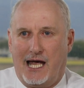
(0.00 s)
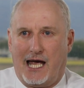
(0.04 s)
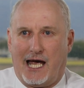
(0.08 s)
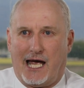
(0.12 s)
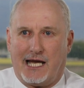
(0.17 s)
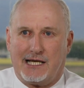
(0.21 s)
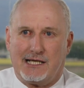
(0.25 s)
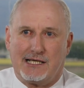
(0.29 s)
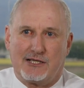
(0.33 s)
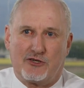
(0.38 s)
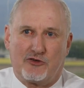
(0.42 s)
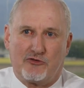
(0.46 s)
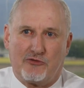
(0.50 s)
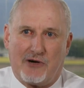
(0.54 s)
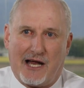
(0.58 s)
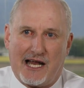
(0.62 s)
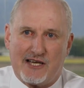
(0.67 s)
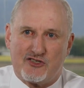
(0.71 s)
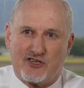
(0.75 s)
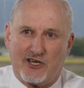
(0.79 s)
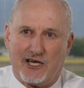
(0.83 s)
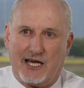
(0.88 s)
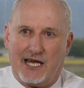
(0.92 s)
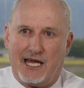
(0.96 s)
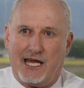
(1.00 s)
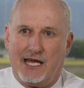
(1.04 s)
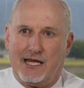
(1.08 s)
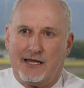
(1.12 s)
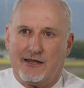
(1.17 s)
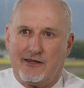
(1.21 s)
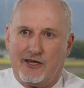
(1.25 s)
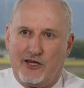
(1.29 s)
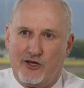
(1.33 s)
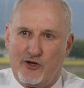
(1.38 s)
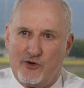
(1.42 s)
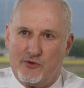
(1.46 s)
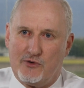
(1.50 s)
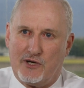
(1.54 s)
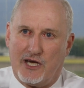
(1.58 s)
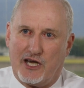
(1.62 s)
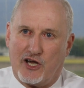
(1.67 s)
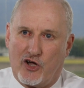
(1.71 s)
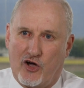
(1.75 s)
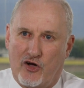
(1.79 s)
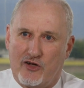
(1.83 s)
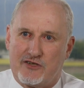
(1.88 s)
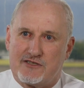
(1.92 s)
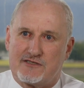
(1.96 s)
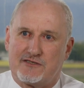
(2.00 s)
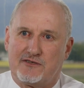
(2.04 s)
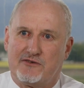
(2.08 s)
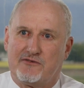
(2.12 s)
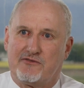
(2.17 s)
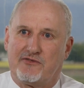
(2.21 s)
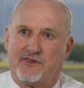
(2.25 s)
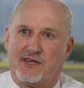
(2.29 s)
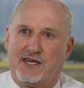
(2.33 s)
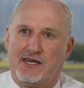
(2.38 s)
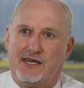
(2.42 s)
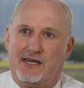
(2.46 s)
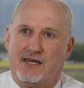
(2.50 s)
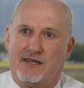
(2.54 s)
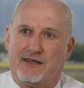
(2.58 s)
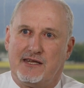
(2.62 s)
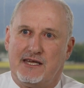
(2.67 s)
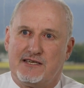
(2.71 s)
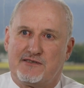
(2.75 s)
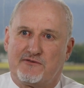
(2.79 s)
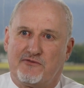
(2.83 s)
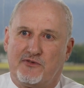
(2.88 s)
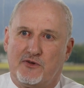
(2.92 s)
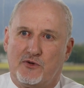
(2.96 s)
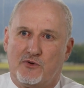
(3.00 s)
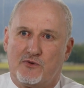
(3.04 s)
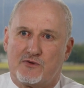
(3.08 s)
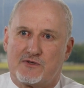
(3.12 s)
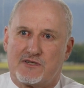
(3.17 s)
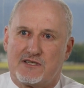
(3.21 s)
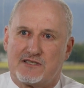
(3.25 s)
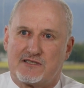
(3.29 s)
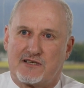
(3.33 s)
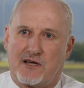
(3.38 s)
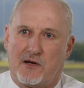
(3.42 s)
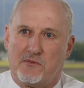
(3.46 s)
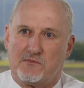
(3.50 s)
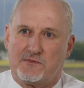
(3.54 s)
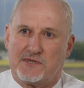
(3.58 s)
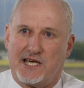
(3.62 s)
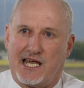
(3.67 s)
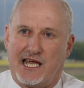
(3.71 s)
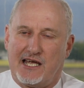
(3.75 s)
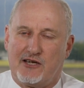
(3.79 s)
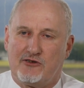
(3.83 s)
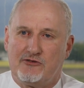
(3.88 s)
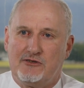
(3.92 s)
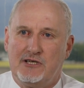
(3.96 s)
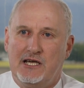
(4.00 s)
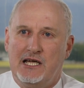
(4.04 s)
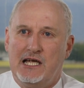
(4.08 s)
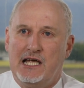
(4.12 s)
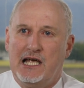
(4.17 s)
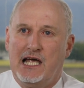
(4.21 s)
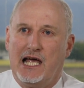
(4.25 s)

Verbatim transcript: And gradually, the unit cost of the, these fuels has come down.